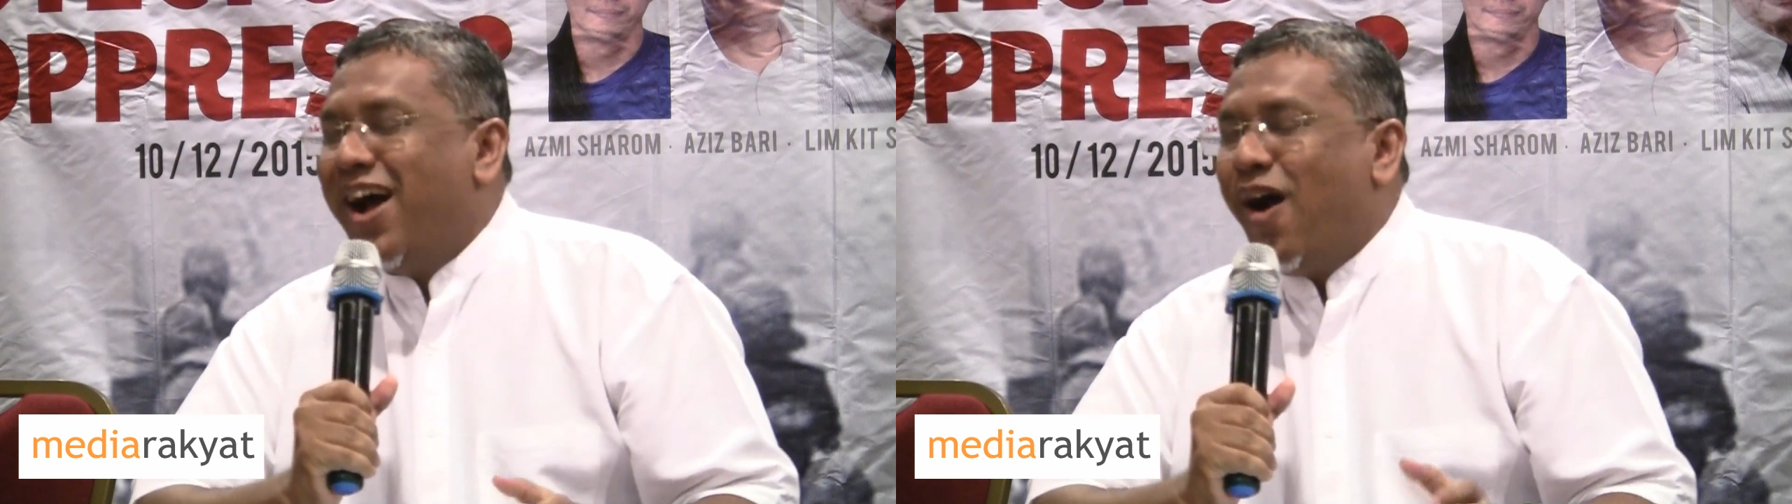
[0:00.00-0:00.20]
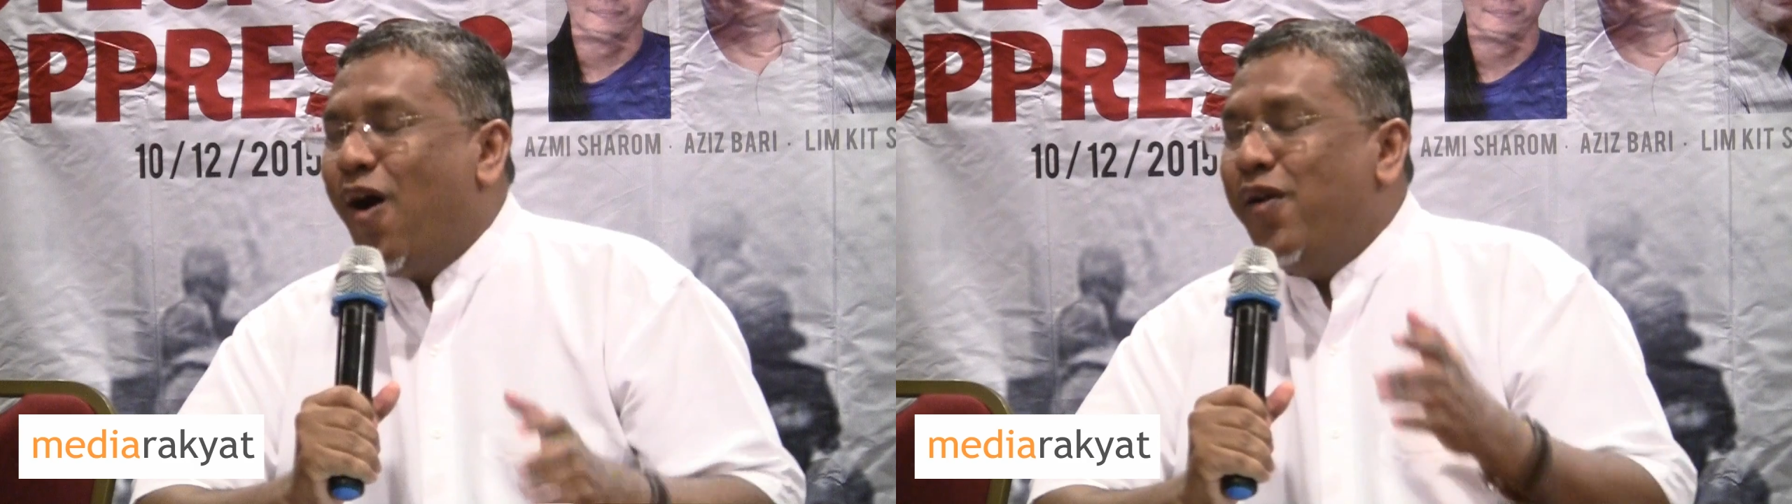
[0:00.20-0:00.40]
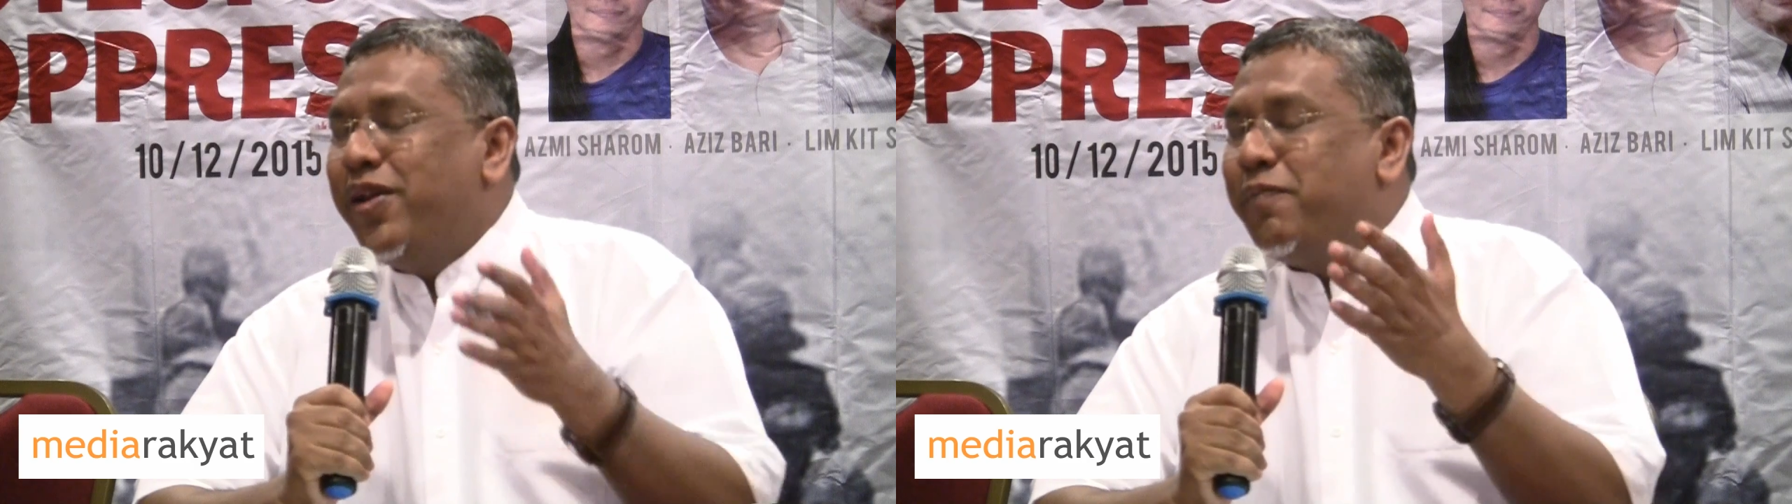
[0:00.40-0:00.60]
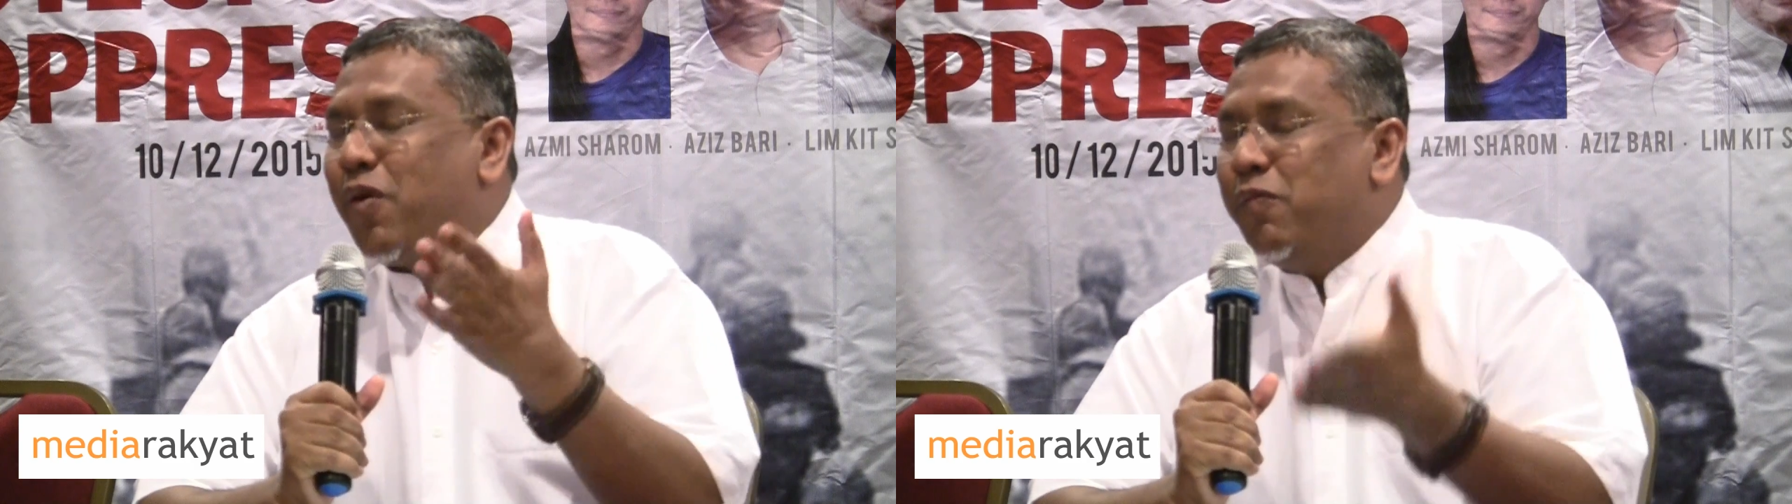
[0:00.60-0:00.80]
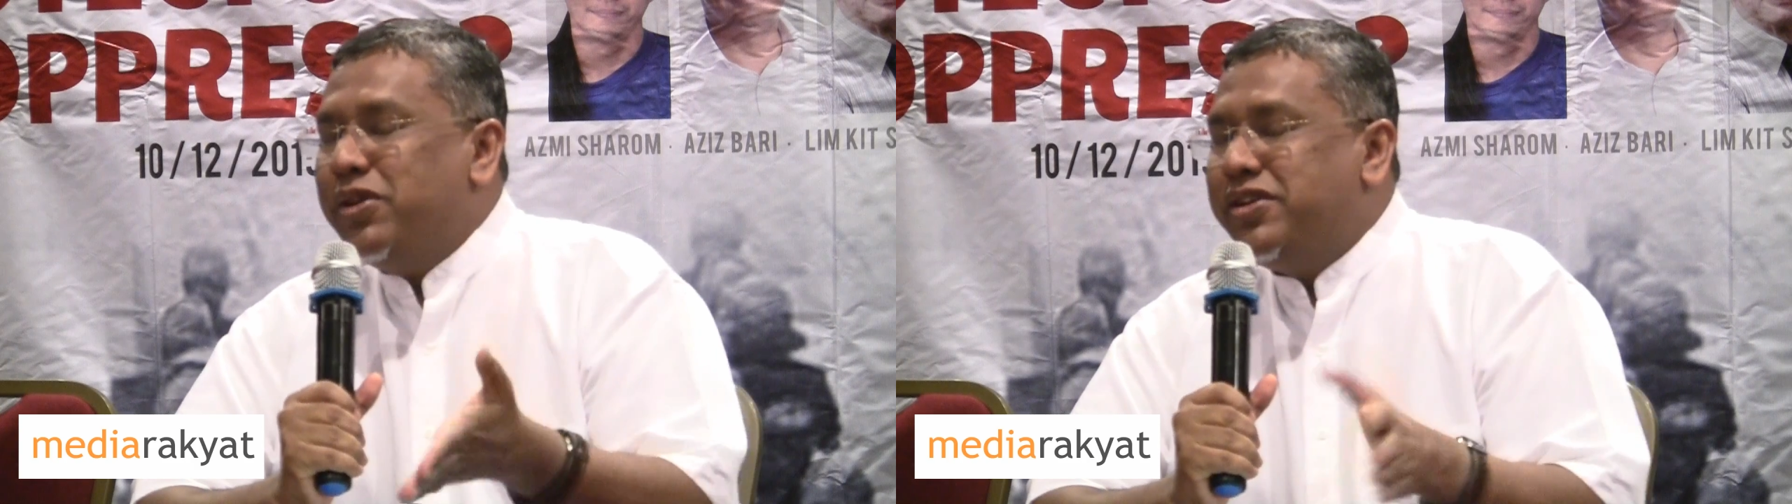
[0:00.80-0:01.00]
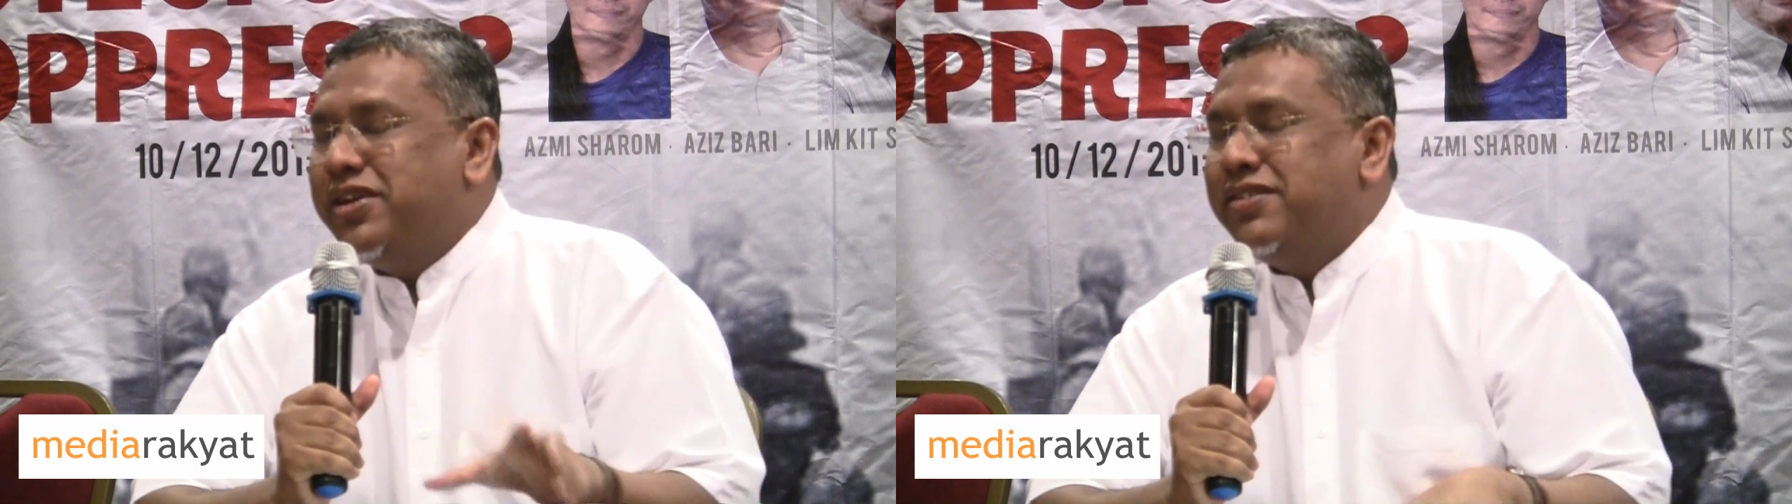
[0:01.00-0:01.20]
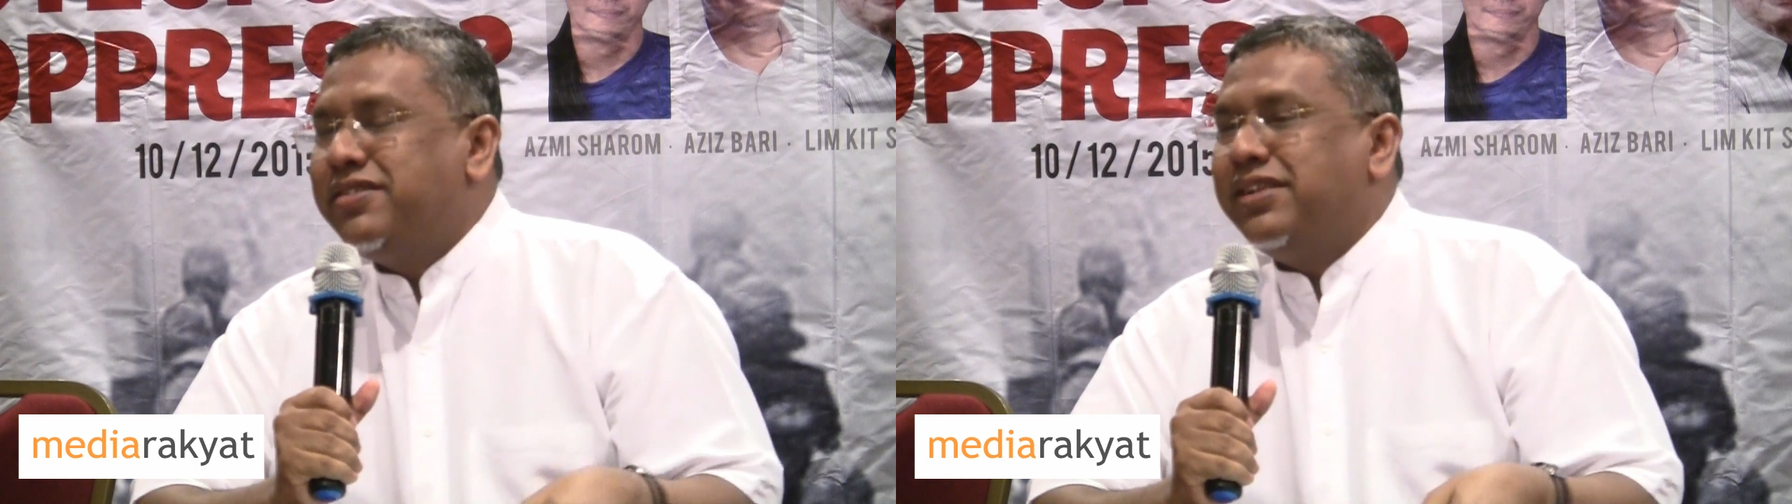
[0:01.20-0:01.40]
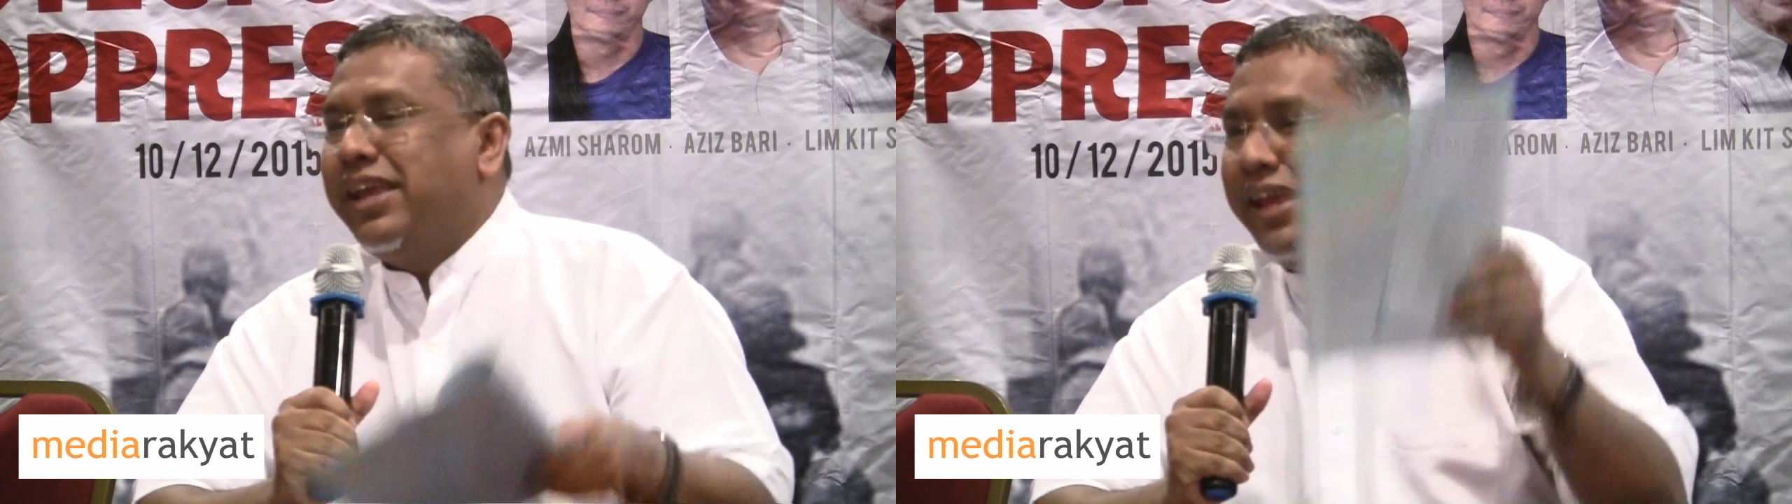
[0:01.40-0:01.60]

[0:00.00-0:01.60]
All the provisions